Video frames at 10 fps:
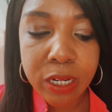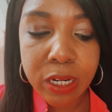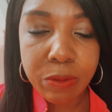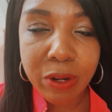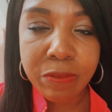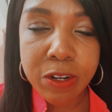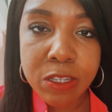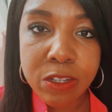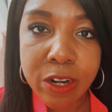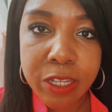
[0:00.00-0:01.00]
when I first
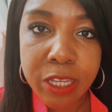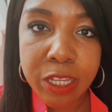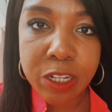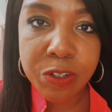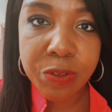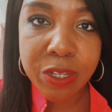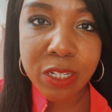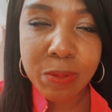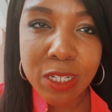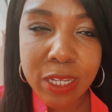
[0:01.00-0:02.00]
started getting into it,
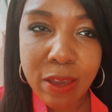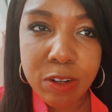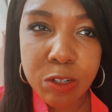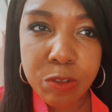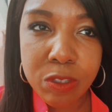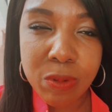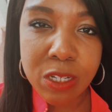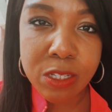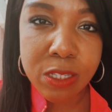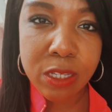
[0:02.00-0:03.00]
especially having to do
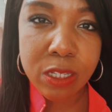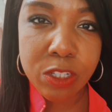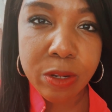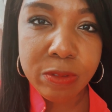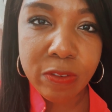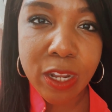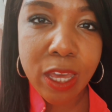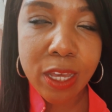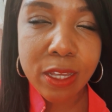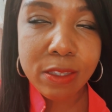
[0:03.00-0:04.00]
speeches in terms of
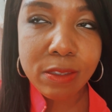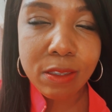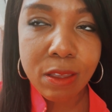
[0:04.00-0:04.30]
class,